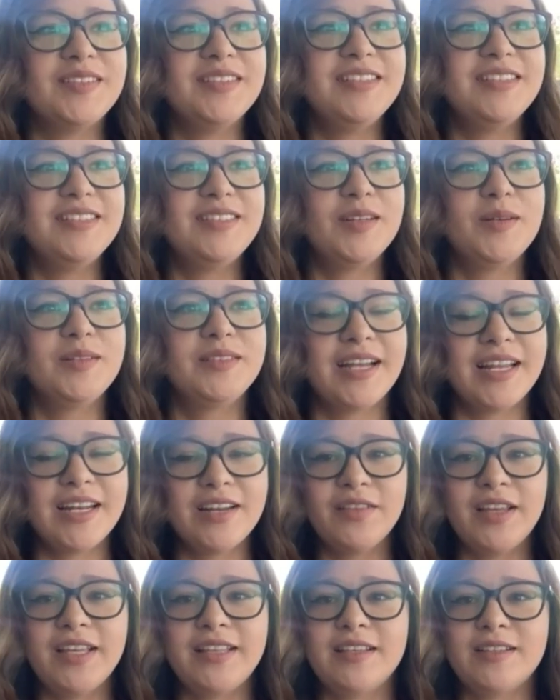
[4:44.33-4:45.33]
it's kind
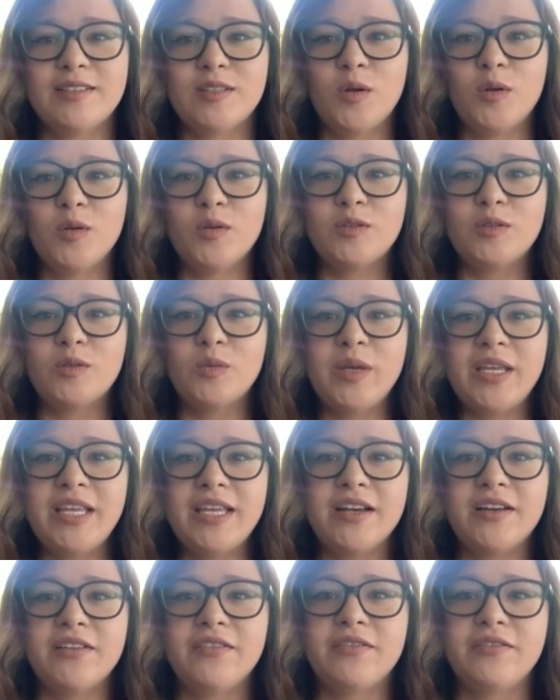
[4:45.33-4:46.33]
of like this whole
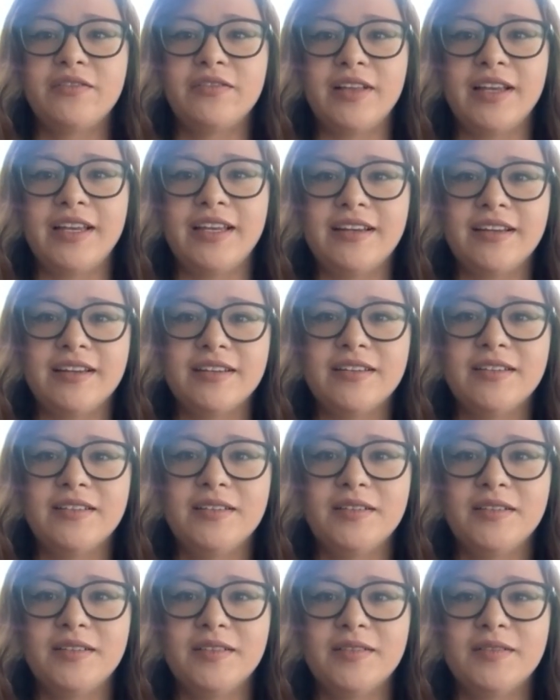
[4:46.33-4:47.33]
suite of like
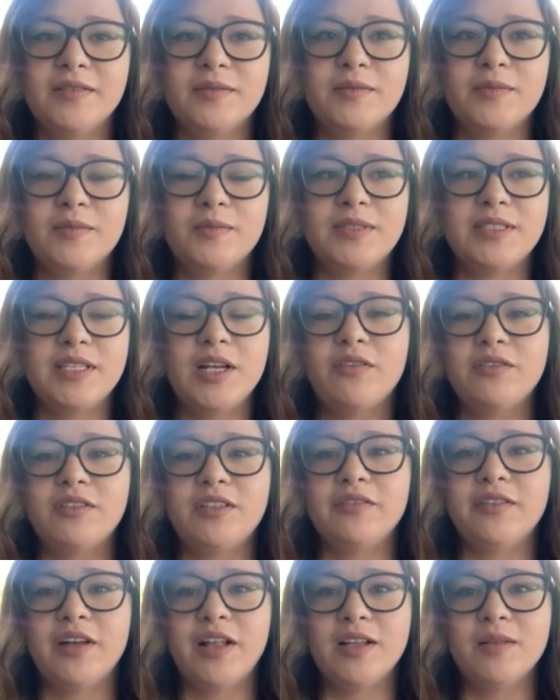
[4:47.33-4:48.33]

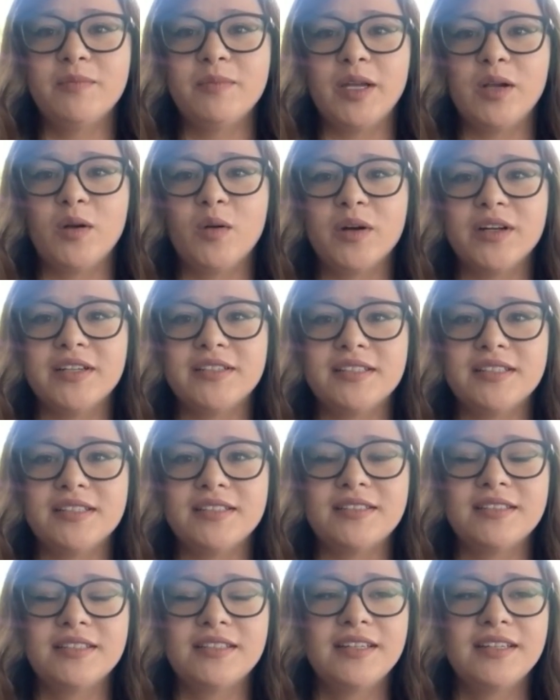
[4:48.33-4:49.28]
self-development courses.